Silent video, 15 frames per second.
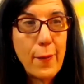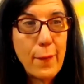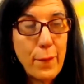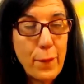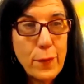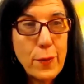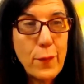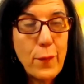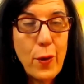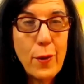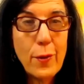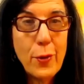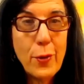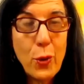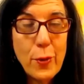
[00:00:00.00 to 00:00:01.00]
first of
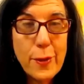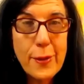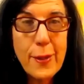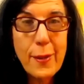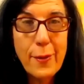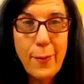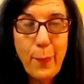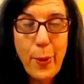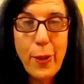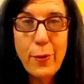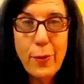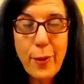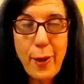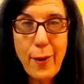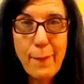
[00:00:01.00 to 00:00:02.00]
all noticing the
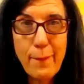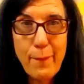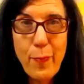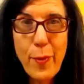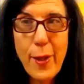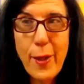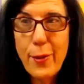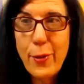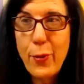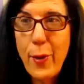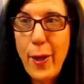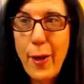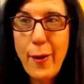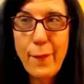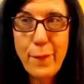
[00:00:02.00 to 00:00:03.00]
paradigm that you
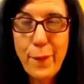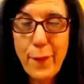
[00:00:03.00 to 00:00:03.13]
have.